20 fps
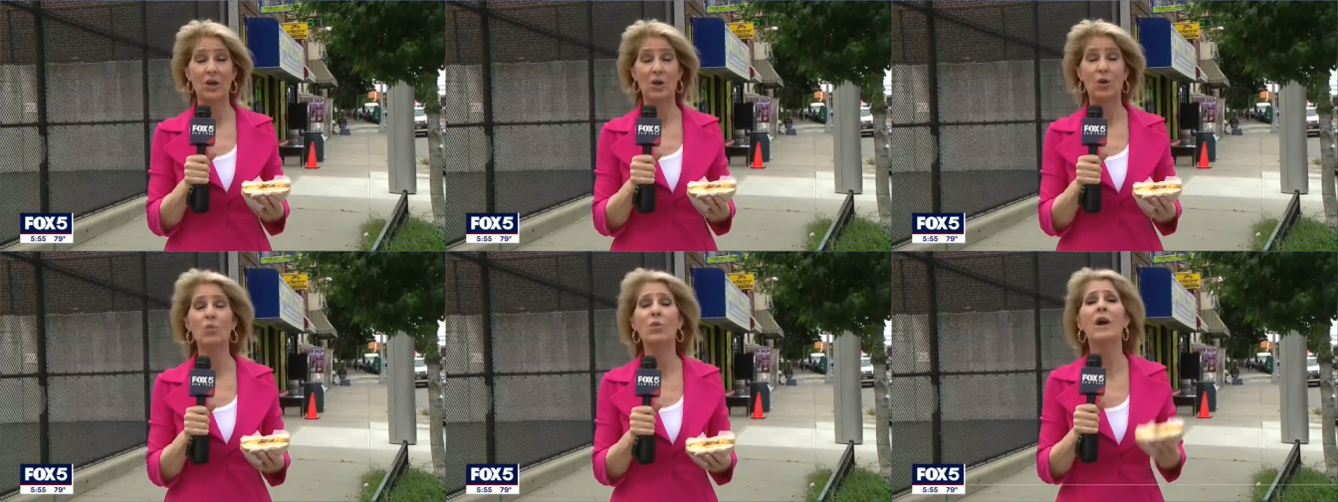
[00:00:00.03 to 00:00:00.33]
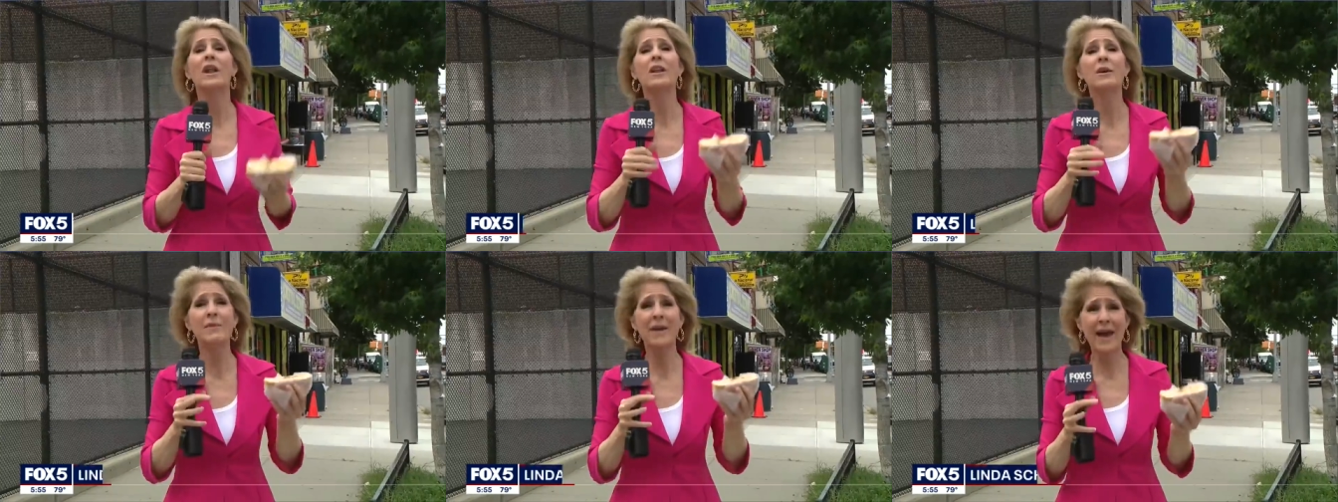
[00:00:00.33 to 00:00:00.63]

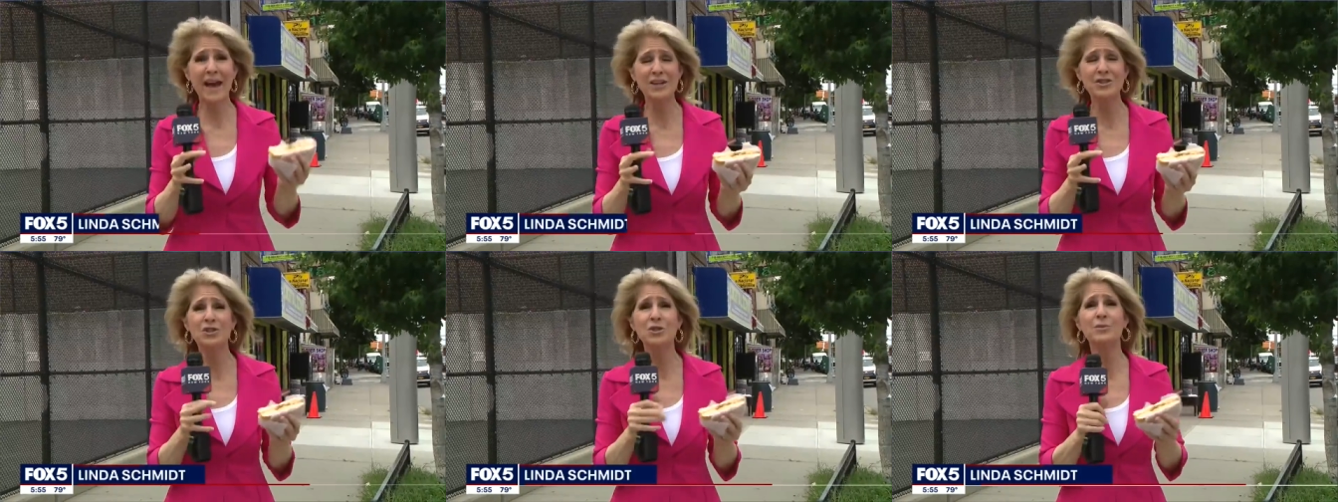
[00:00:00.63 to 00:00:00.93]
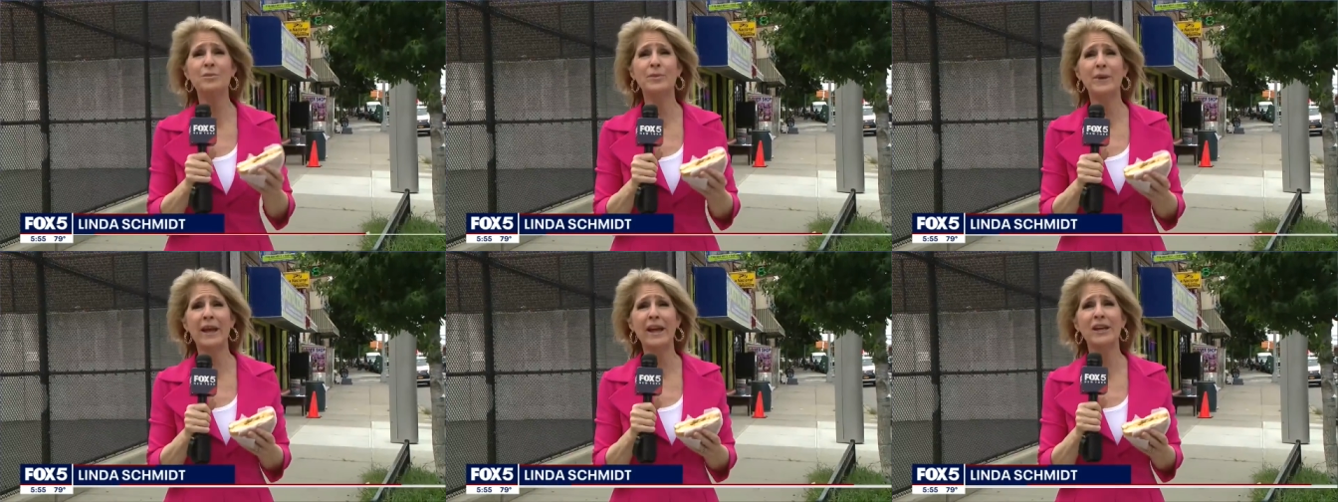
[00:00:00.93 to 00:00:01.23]
Well,
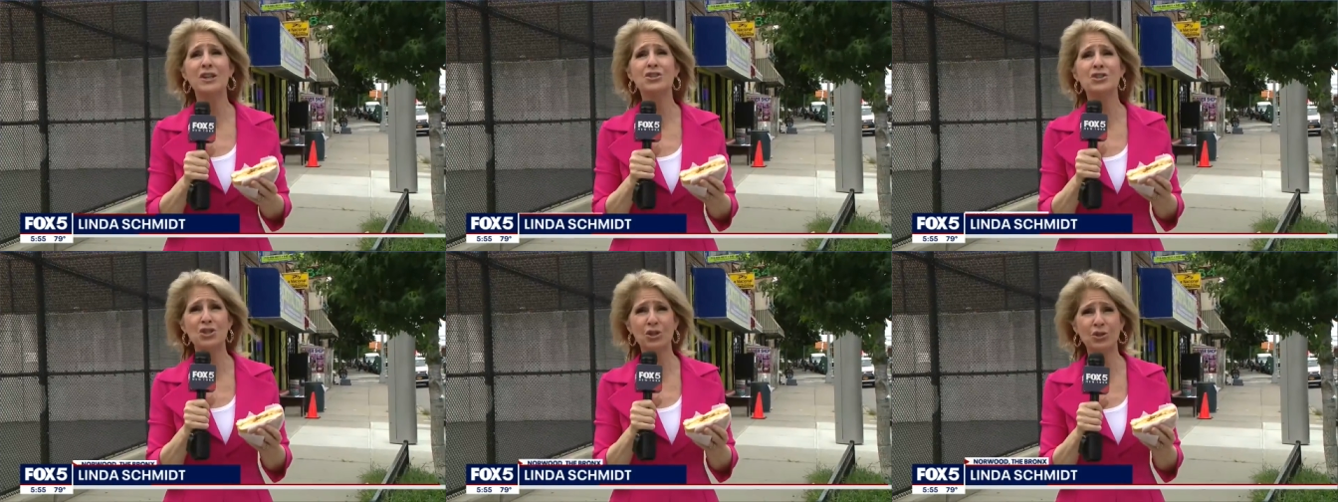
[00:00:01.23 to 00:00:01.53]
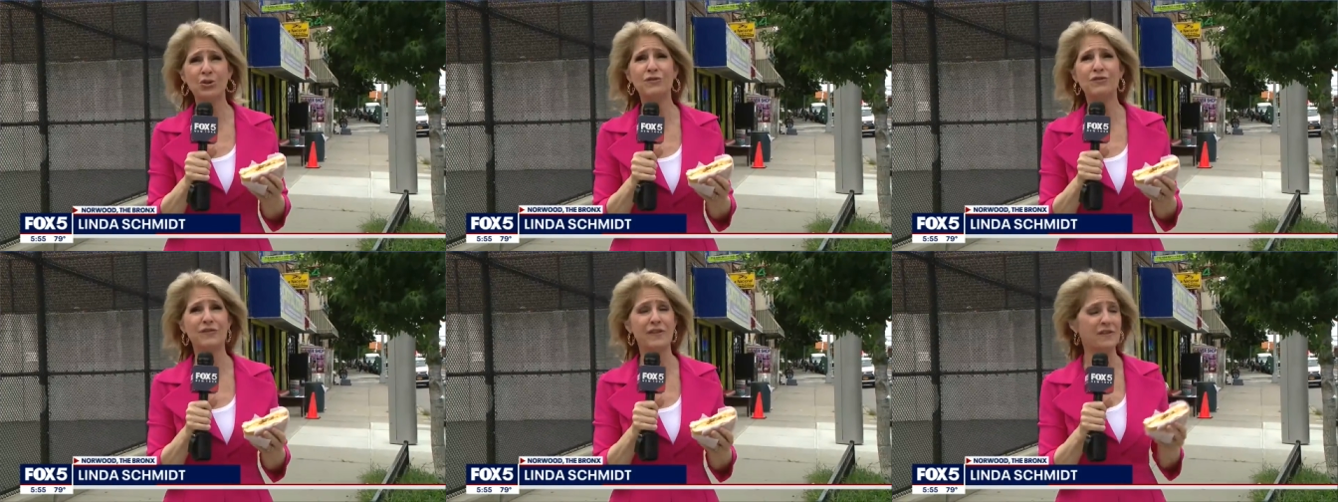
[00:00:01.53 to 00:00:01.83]
imagine paying
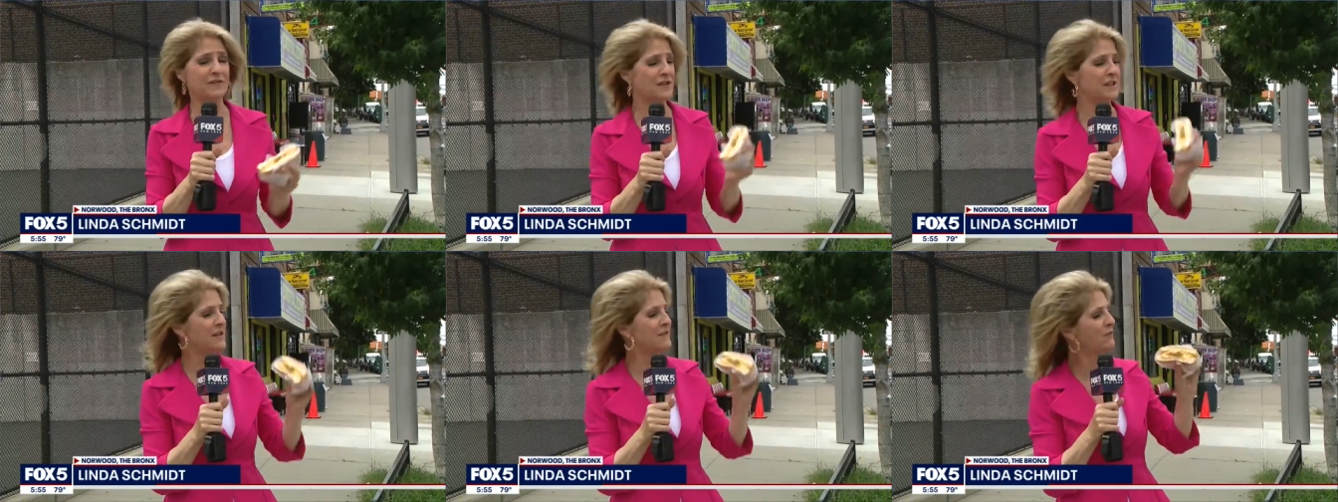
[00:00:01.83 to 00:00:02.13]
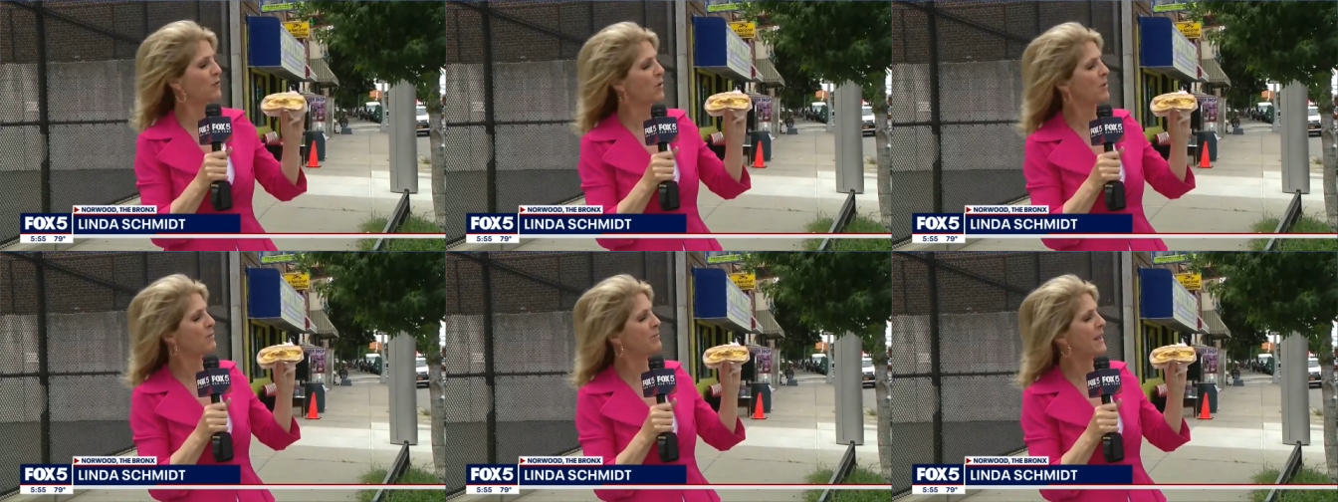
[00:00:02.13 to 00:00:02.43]

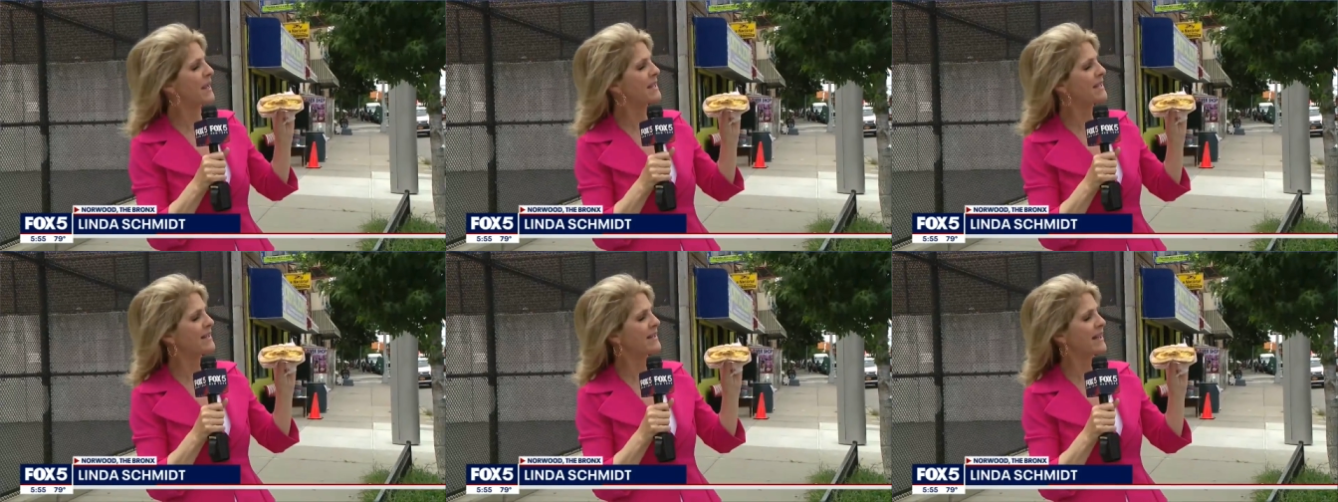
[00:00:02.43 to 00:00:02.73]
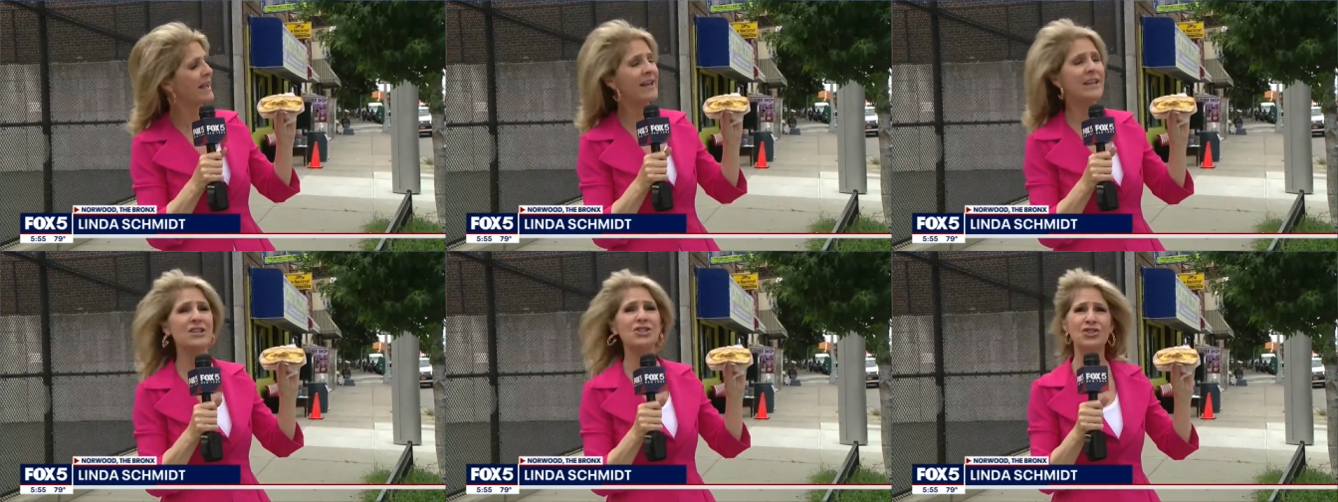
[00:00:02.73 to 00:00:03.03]
$2.50 for a
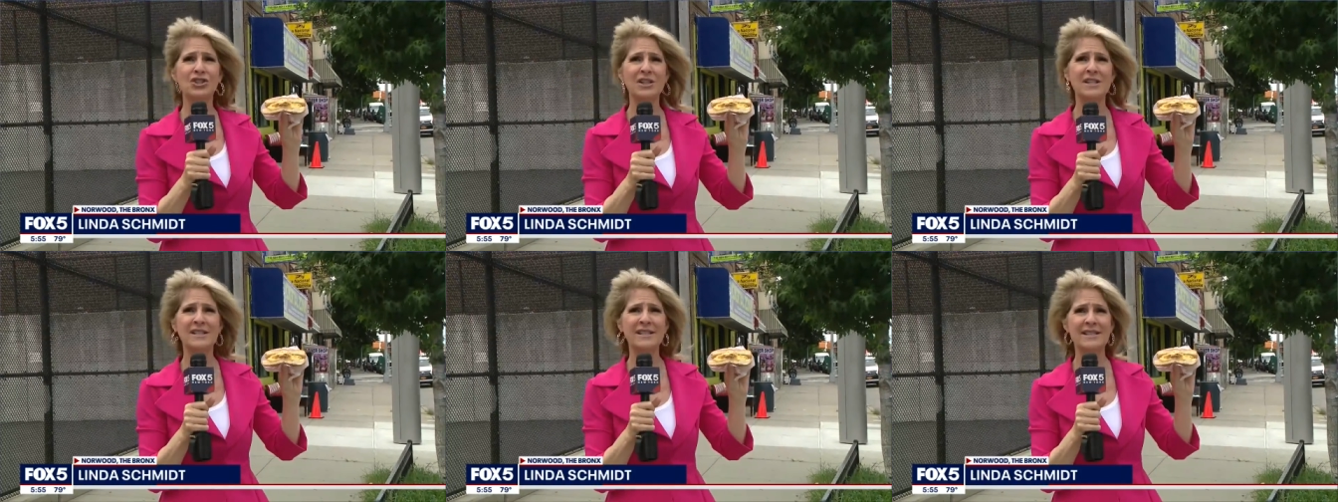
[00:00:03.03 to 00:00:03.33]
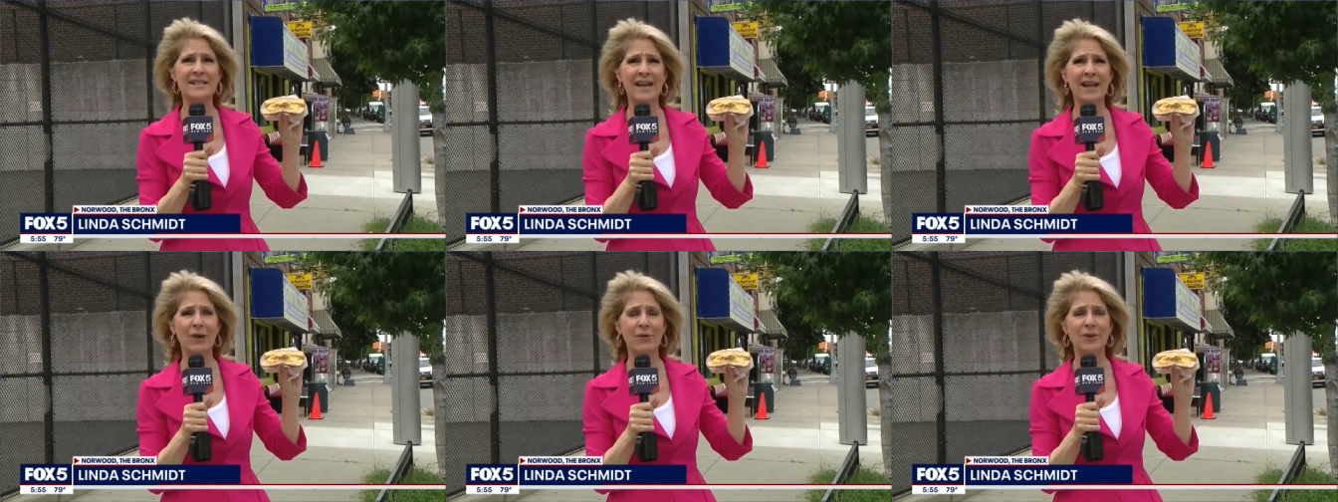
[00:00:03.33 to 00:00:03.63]
bacon, egg, and cheese
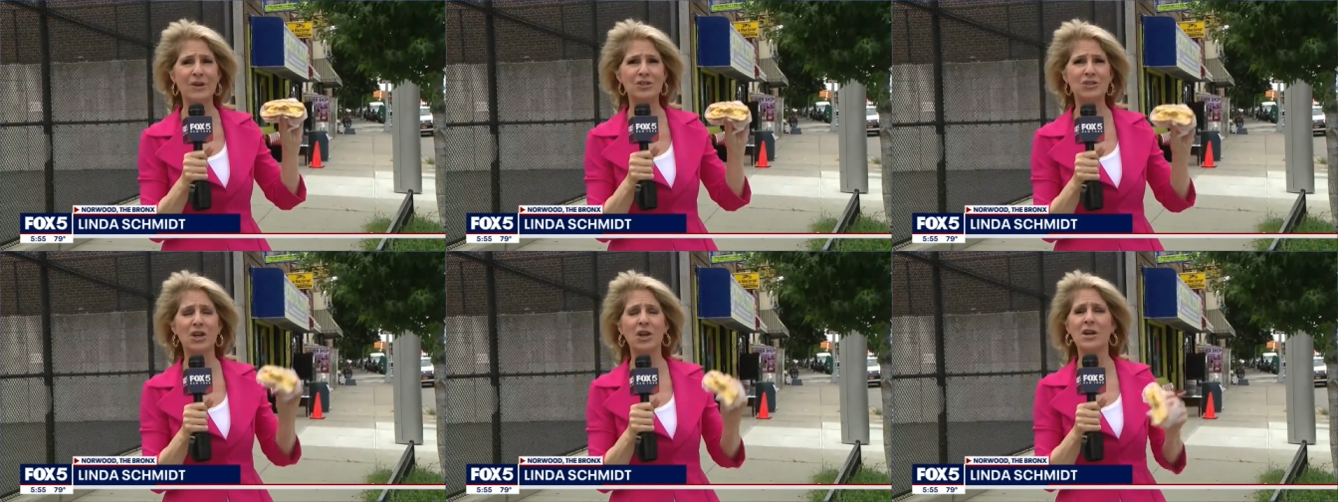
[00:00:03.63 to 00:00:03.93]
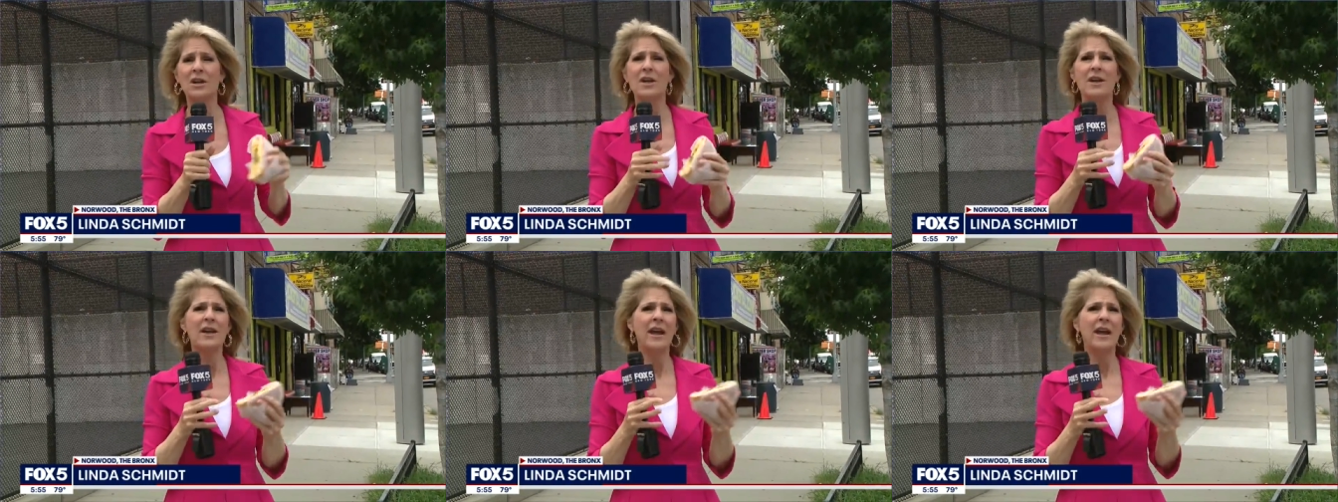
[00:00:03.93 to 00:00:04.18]
sandwich